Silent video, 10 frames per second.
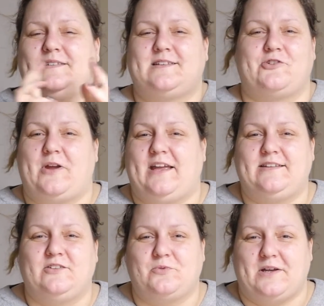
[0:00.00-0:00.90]
Please
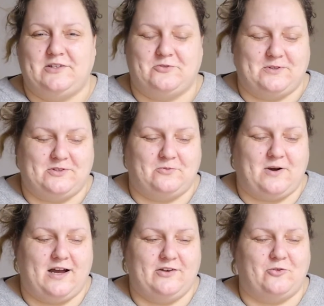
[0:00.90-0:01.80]
create in
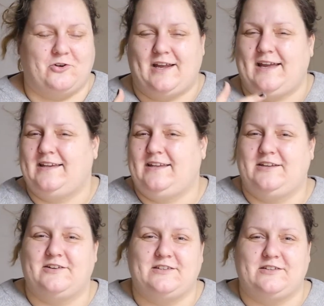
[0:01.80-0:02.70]
2021 or any
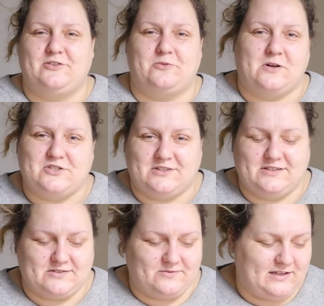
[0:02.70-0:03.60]
year that you're watching this